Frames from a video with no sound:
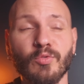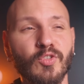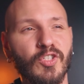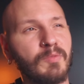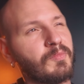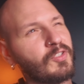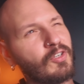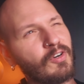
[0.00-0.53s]
do
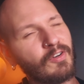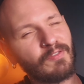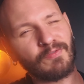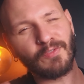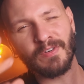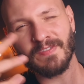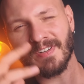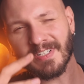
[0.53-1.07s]
some sort
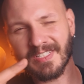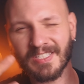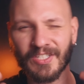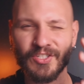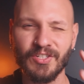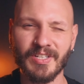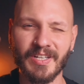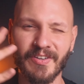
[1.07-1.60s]
of reverse
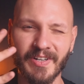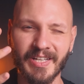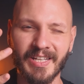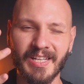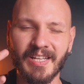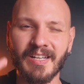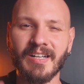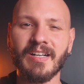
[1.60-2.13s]
engineering
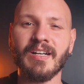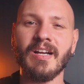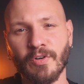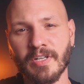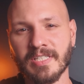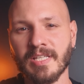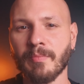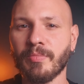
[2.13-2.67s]
here.
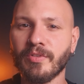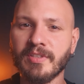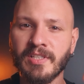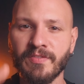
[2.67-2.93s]
For example,